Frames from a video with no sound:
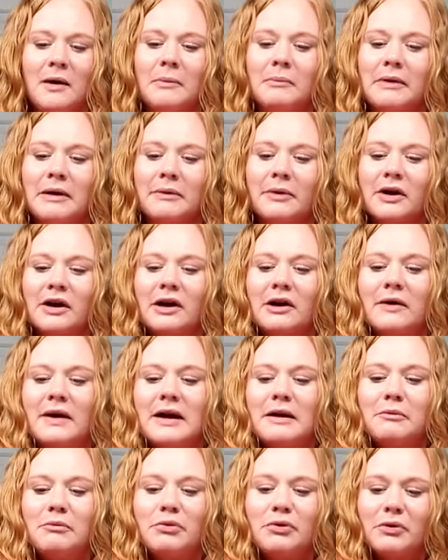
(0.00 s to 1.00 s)
but we're going to go
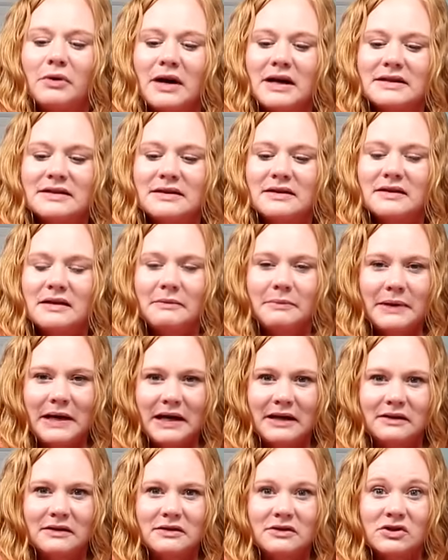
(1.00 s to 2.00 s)
ahead and press the
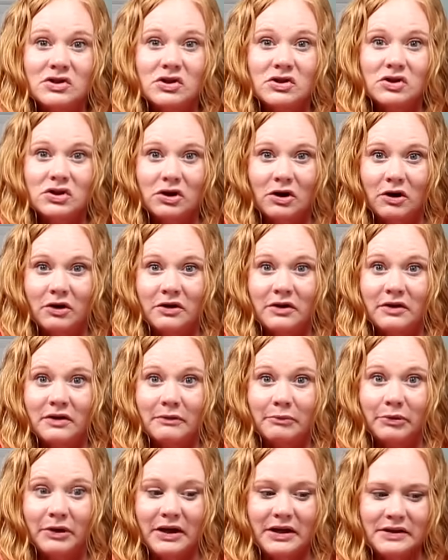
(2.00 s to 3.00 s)
button to start
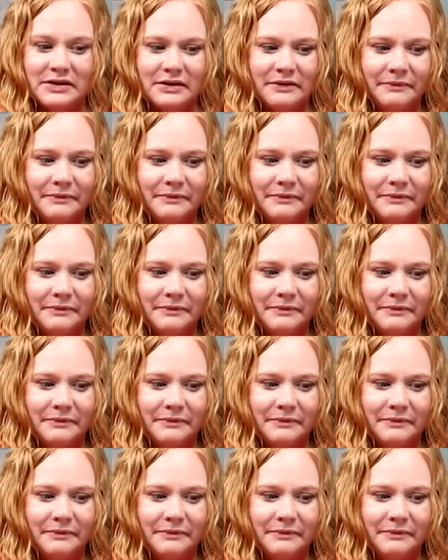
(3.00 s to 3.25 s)
the print.